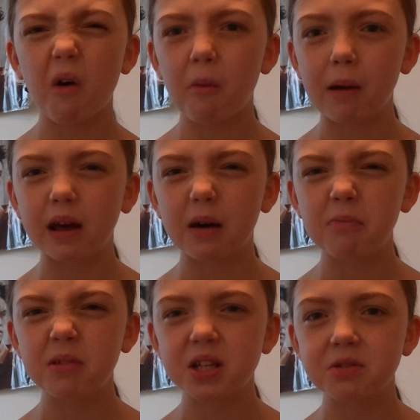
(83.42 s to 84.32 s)
my
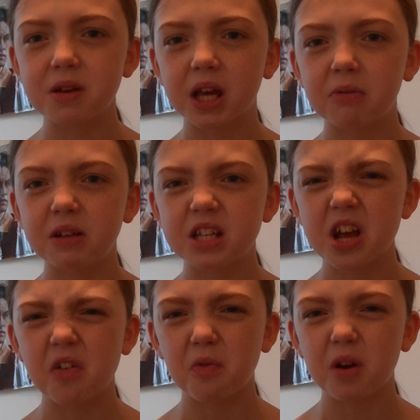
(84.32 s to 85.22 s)
gum is making me
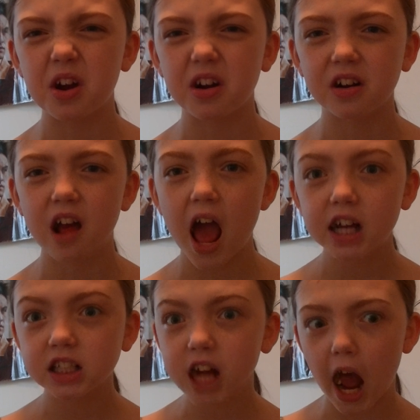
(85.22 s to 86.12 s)
sound weird,
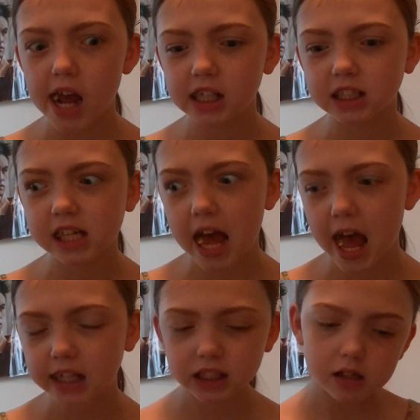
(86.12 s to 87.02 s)
guys.
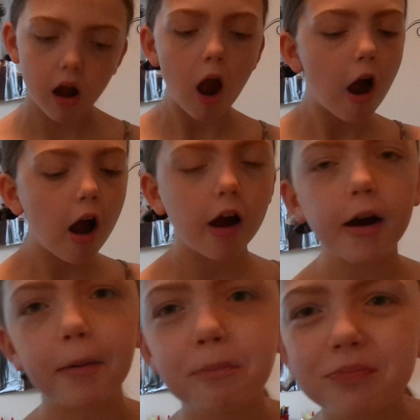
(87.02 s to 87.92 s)

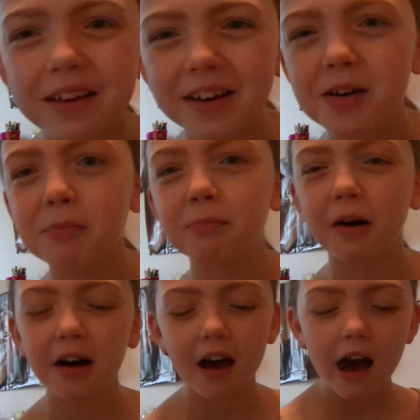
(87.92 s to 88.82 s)

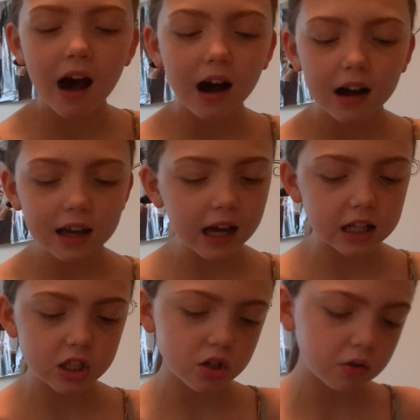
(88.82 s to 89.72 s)
But yeah,
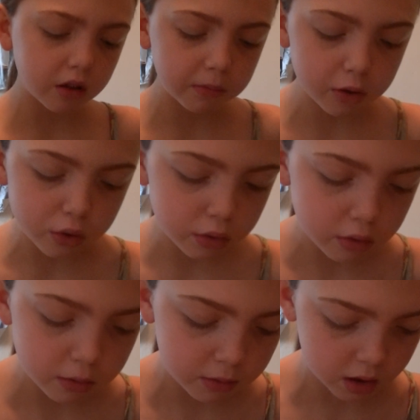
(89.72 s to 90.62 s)
so let me show you
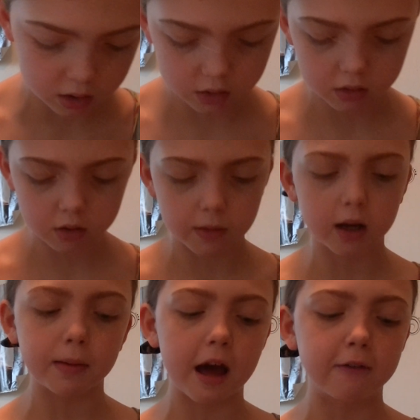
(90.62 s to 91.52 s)
some of the
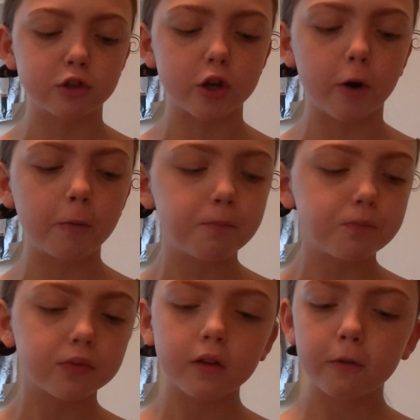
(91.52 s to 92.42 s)
makeup I have. So
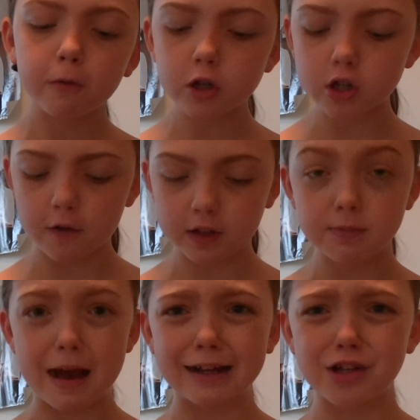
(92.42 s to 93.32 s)
first off, this
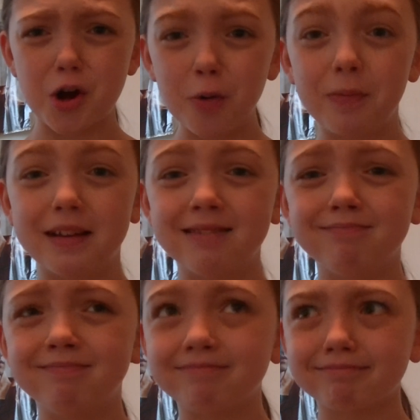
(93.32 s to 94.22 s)
bag is open.
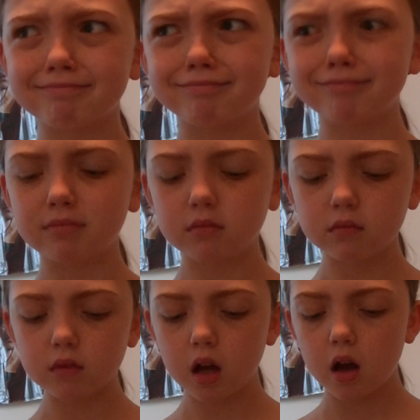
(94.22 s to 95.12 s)

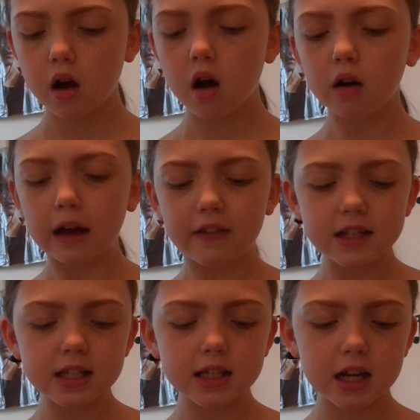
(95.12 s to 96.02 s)
Okay,
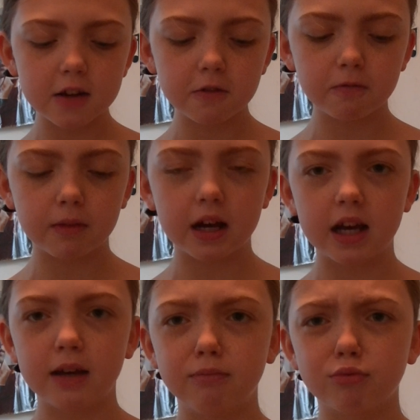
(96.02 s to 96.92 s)
this is kind of
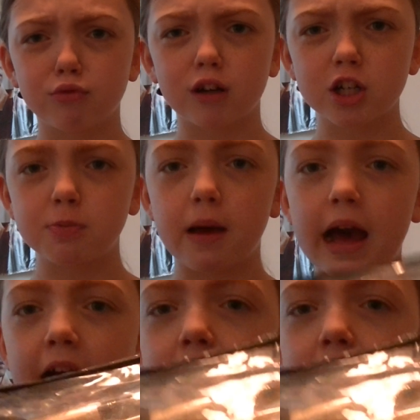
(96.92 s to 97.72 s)
my brush bag.